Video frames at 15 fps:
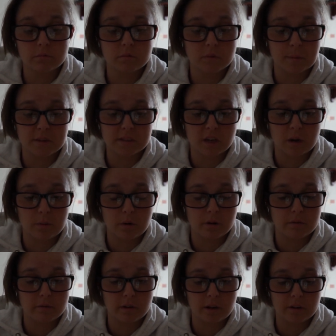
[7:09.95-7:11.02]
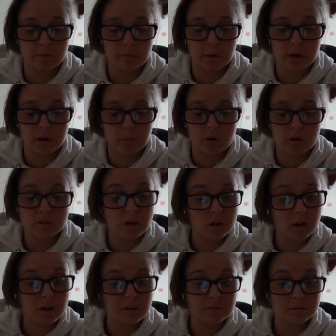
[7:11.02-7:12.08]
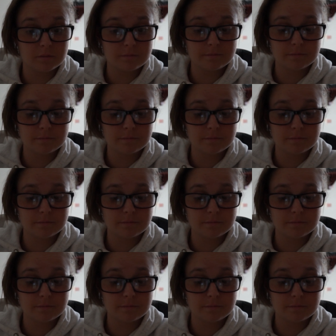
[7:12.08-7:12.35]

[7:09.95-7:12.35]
The best game I've ever played in my entire life.